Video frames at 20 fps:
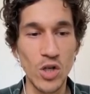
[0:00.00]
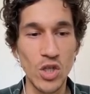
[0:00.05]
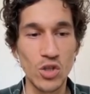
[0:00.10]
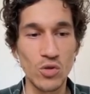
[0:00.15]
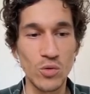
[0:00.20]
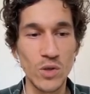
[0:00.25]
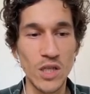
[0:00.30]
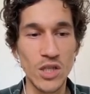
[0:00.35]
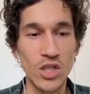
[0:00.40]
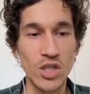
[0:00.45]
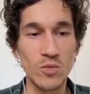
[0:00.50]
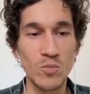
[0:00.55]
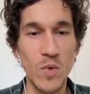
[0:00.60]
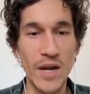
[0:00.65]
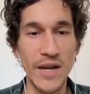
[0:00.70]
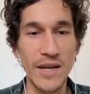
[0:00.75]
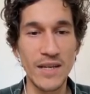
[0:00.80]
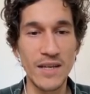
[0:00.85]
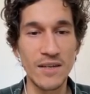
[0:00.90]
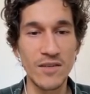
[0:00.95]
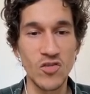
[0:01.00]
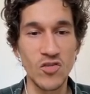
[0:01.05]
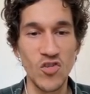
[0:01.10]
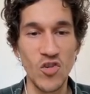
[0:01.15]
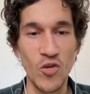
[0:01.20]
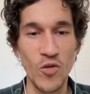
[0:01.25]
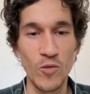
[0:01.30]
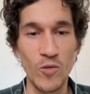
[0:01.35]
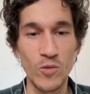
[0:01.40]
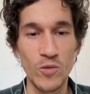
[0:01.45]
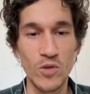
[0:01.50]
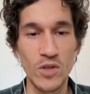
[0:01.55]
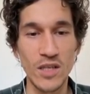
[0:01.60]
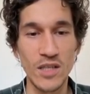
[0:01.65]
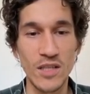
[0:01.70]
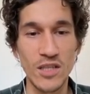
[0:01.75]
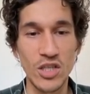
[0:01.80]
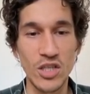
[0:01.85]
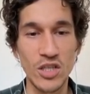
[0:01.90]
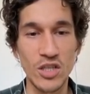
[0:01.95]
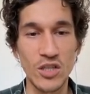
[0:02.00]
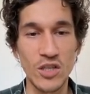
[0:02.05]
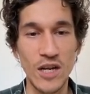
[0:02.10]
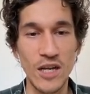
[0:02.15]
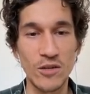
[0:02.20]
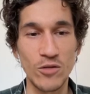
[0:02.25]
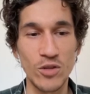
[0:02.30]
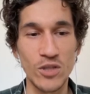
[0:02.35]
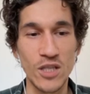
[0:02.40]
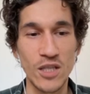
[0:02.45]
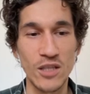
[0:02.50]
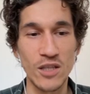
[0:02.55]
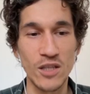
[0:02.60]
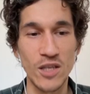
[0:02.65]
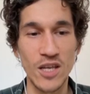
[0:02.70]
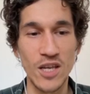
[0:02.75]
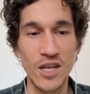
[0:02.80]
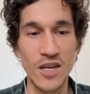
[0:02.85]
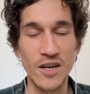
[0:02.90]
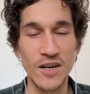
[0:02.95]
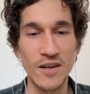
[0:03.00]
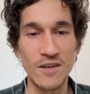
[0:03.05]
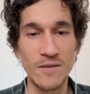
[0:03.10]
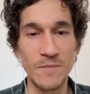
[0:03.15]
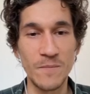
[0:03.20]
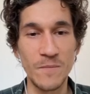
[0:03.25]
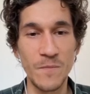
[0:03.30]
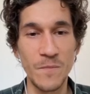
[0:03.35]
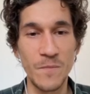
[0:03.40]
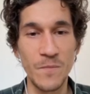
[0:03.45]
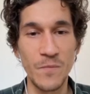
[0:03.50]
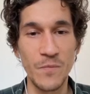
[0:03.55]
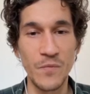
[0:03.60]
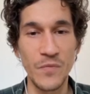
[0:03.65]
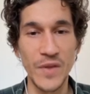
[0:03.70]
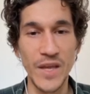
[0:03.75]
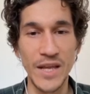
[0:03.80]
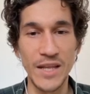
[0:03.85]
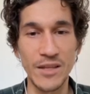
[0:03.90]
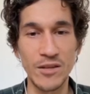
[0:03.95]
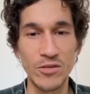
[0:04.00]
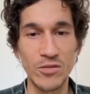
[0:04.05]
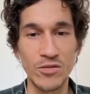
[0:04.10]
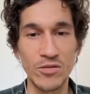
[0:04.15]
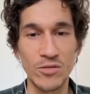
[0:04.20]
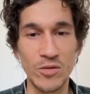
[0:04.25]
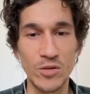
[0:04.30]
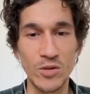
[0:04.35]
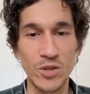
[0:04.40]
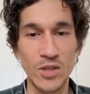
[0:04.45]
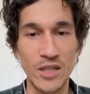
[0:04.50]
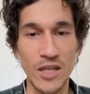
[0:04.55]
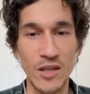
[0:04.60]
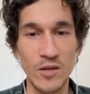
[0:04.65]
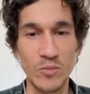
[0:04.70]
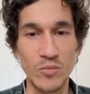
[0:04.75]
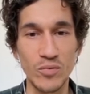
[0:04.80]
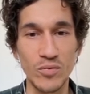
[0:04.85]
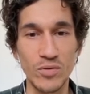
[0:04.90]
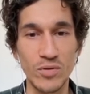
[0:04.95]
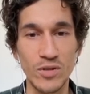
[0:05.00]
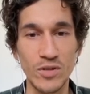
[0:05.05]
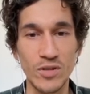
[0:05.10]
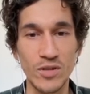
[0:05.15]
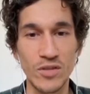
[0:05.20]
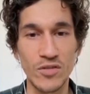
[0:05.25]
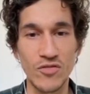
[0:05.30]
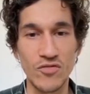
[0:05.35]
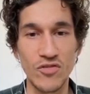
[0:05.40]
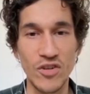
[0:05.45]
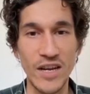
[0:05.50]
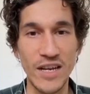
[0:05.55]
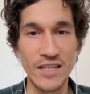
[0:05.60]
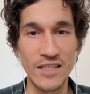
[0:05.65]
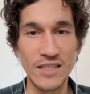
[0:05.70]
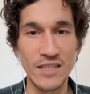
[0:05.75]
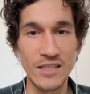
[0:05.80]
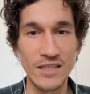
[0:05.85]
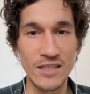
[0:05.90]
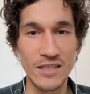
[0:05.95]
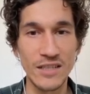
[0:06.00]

should I just buy a road and just try to settle here and not help red?